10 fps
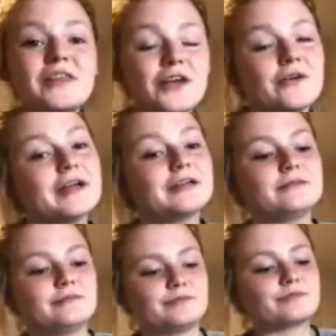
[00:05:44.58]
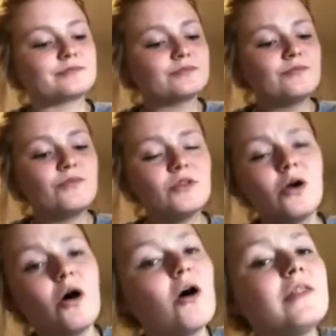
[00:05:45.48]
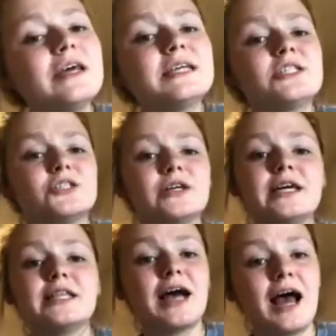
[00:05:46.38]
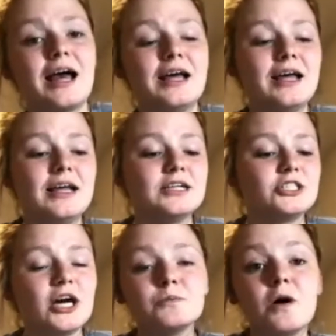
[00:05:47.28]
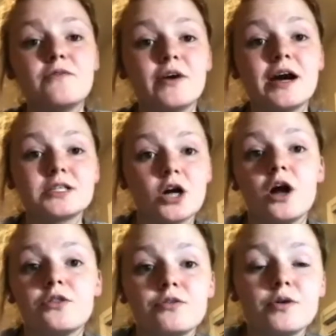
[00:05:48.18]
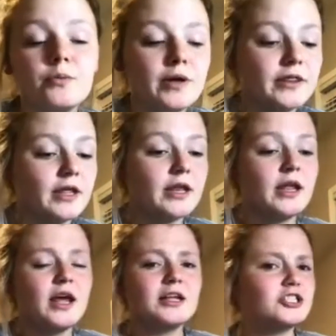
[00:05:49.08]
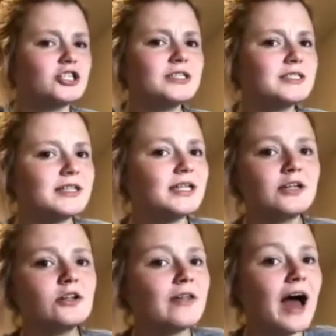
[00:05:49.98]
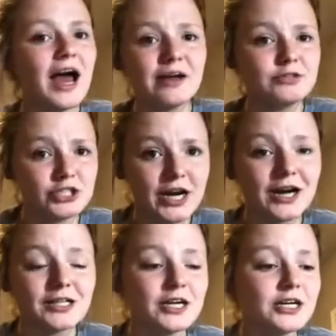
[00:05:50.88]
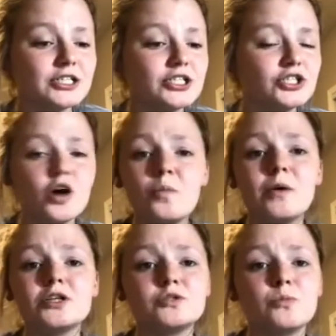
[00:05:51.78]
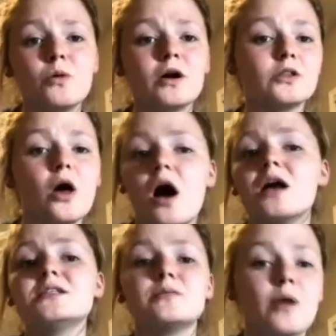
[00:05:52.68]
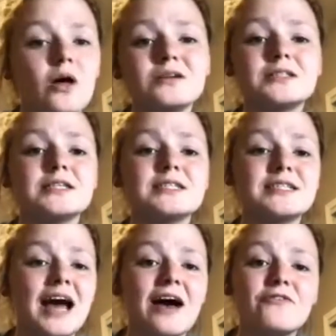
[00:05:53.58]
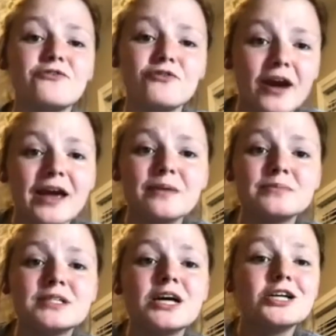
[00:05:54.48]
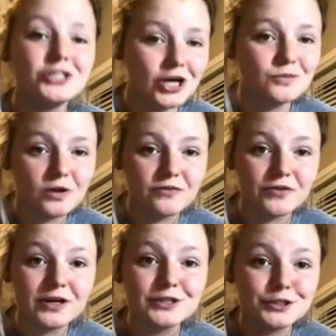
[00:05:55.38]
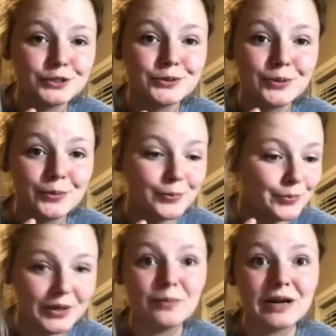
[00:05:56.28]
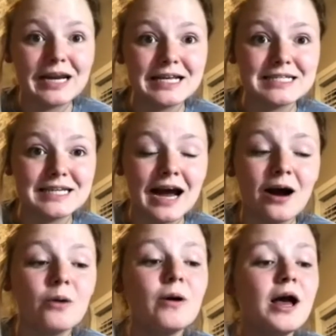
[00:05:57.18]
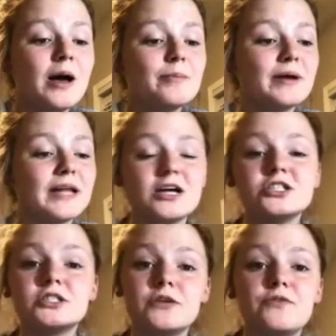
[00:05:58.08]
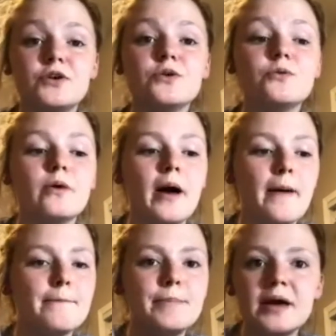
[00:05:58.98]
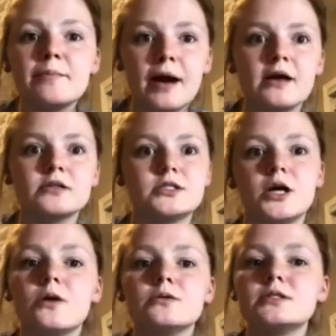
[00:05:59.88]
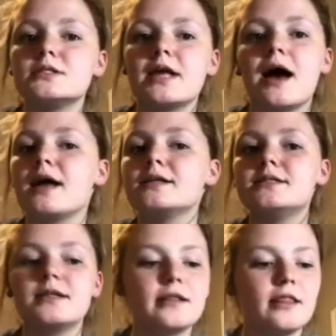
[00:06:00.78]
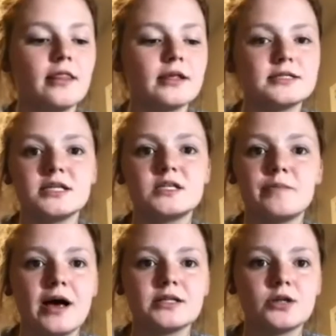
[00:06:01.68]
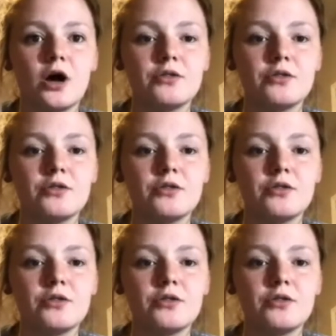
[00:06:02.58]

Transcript: hearing all the history that child welfare has gone through, within just the little that I have shared, there is so much more laws and policies that have framed child welfare to be what it is now, but that is just a few big milestones that the system has gone